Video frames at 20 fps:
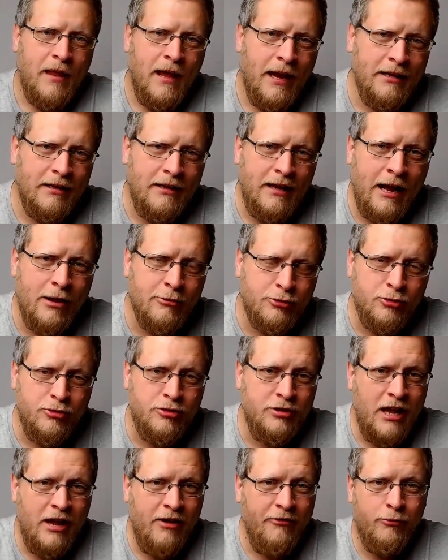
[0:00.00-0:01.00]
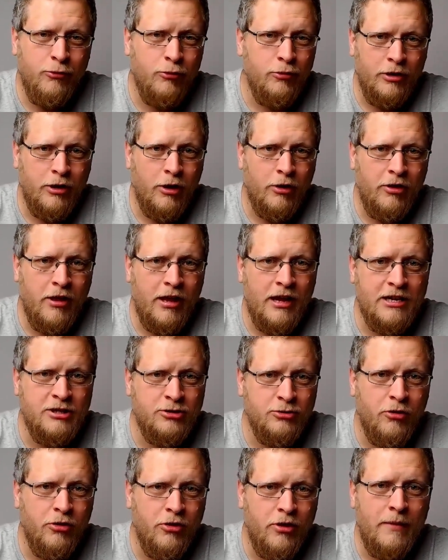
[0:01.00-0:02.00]
And councils, therefore, that
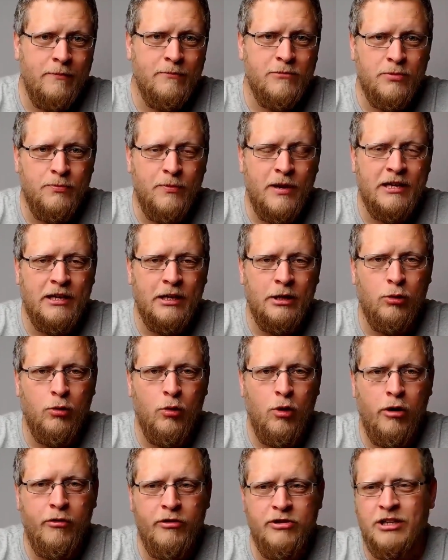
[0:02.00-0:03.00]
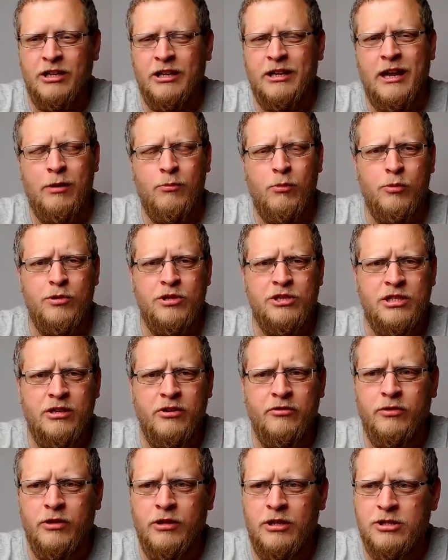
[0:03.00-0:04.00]
it's on them to make inquiries. And again, what we see
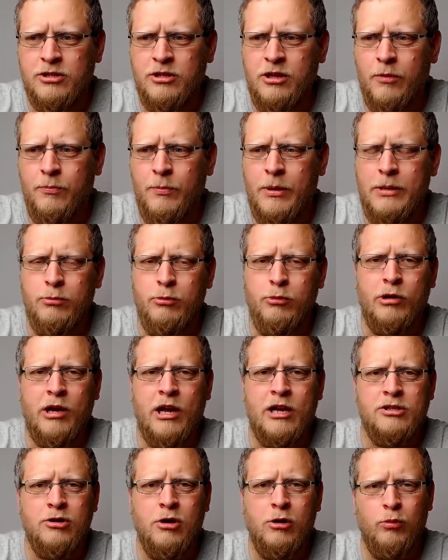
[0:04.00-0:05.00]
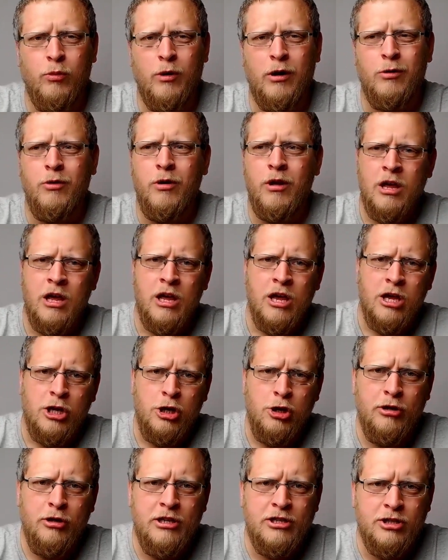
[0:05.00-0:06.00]
often is, people will get told, well,
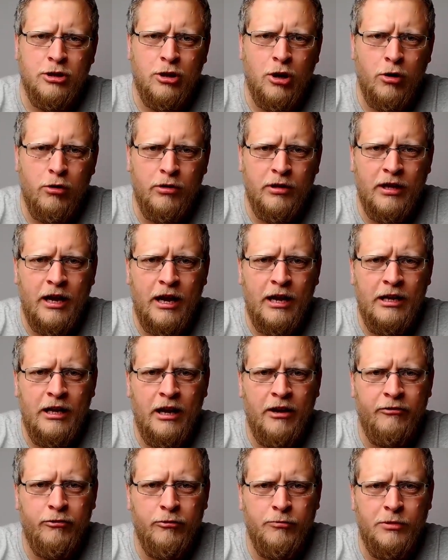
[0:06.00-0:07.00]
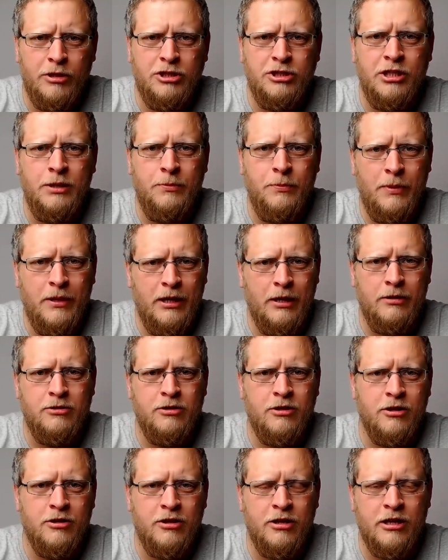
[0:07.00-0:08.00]
you need to go and get a letter from your
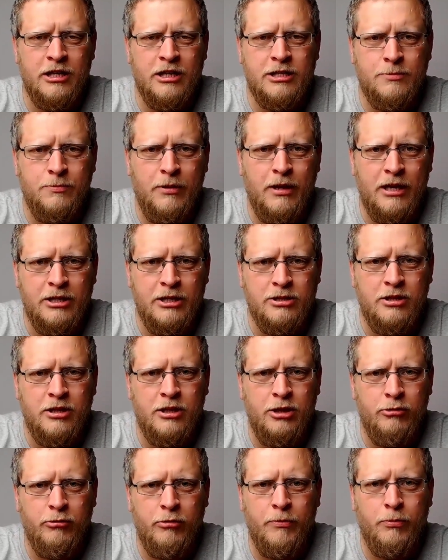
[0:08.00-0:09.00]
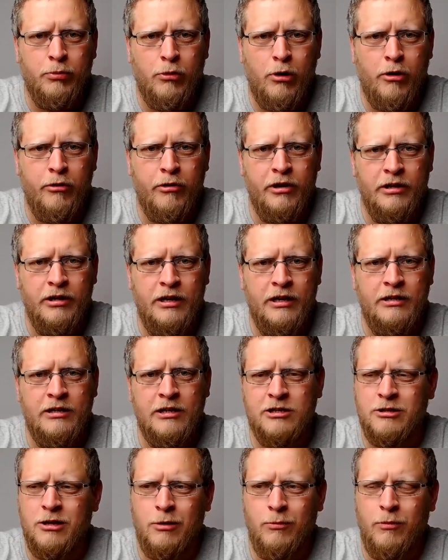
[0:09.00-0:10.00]
GP that explains that you're in priority need. And
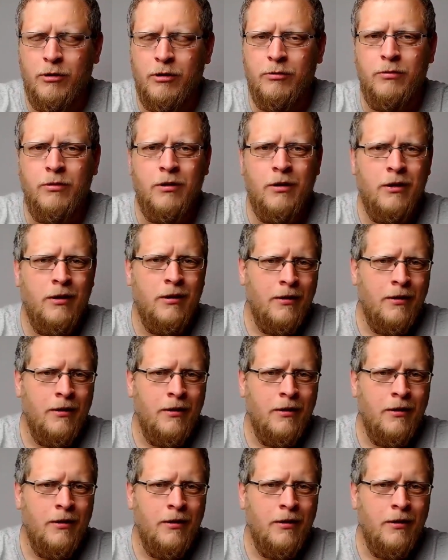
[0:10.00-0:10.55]
it's like, well,